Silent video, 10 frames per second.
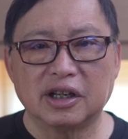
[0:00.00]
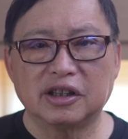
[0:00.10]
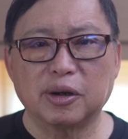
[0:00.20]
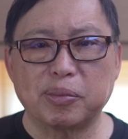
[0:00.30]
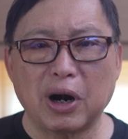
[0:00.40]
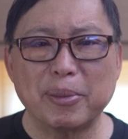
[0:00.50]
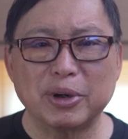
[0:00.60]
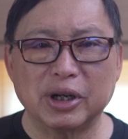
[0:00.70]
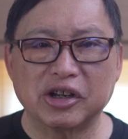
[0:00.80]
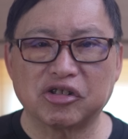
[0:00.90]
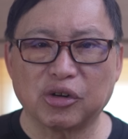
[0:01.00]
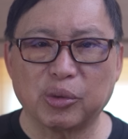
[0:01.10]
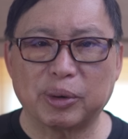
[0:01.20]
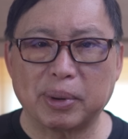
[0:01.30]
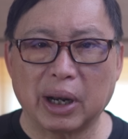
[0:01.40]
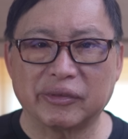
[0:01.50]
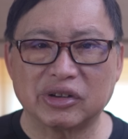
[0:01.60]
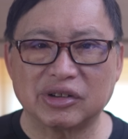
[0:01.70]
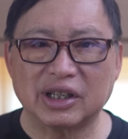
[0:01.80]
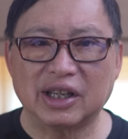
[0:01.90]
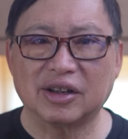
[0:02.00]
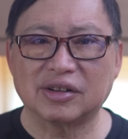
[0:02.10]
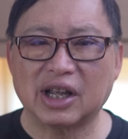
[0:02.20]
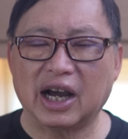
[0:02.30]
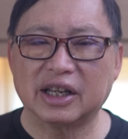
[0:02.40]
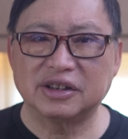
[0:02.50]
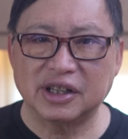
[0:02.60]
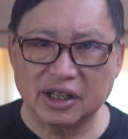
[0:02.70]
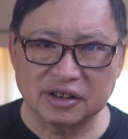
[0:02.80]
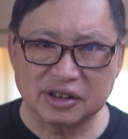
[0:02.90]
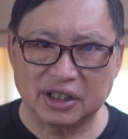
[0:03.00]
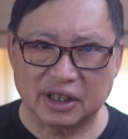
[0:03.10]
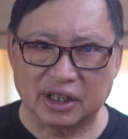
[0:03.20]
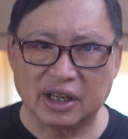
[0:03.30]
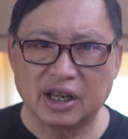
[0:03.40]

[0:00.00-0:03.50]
The primary issue with privacy is identity.